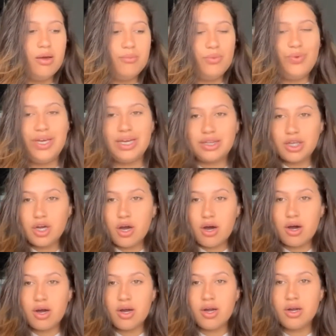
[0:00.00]
We get the
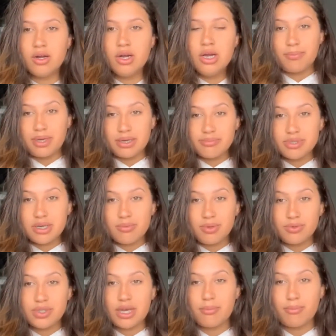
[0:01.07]
car. BMW
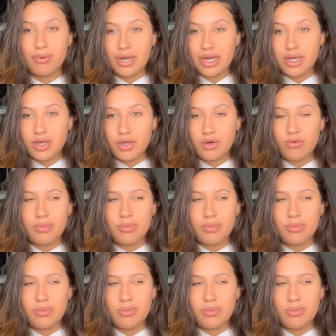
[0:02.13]
was like brand new,